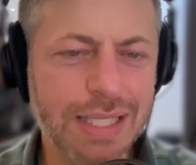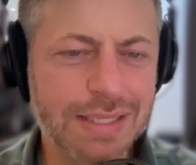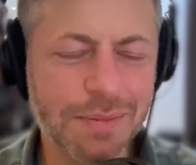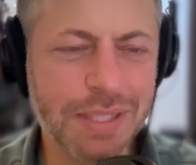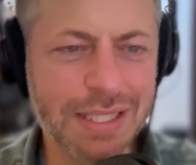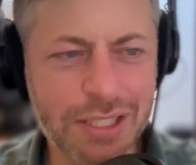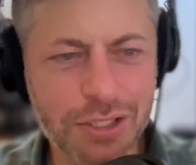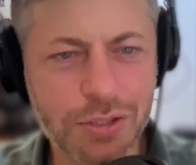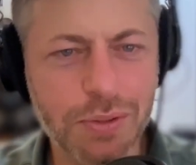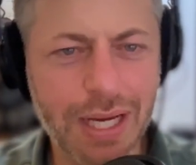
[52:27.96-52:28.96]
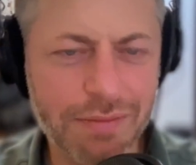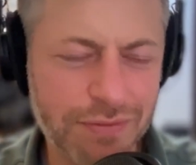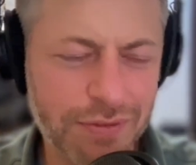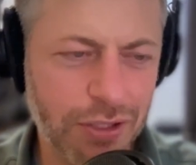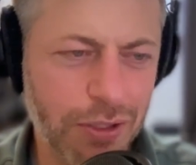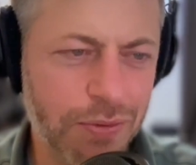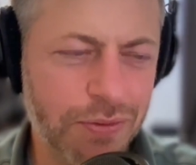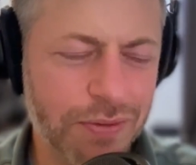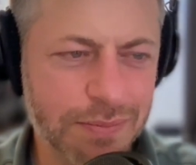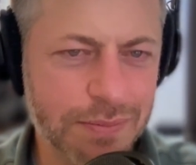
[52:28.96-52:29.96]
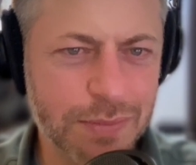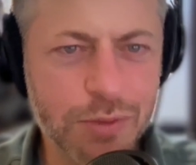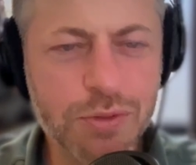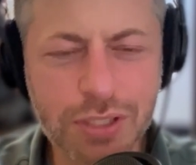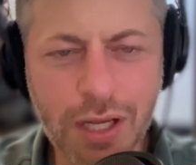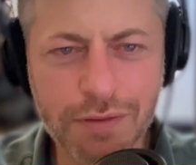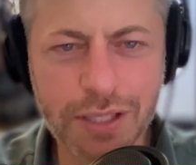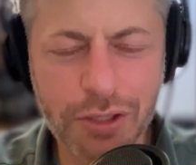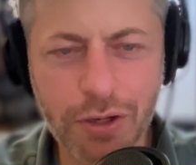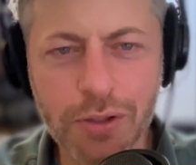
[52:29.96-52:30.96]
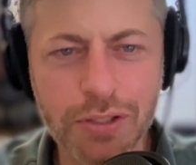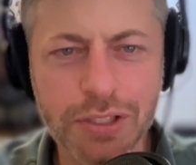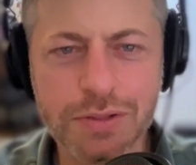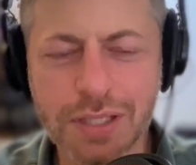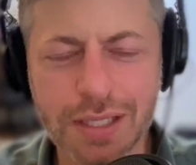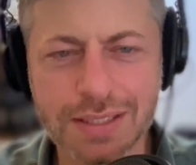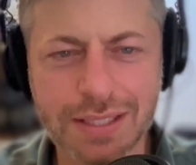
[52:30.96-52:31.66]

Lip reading: something that you have you solve on your own, or you talk to